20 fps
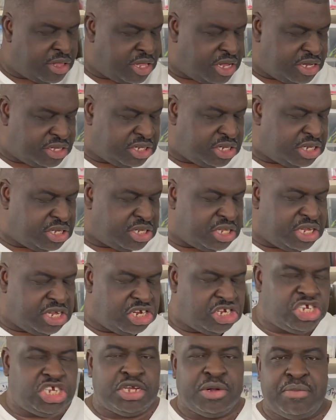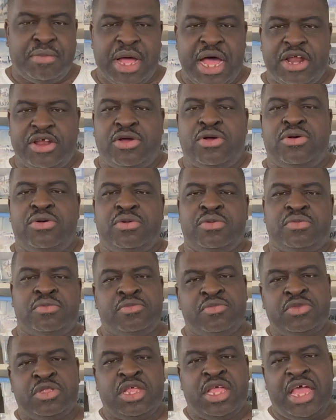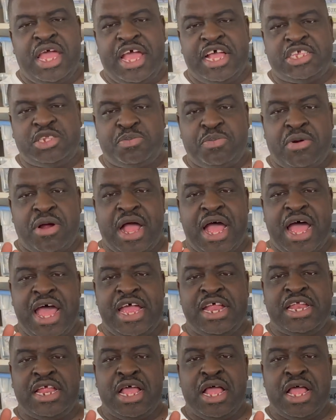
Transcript: This is the Shimano Expride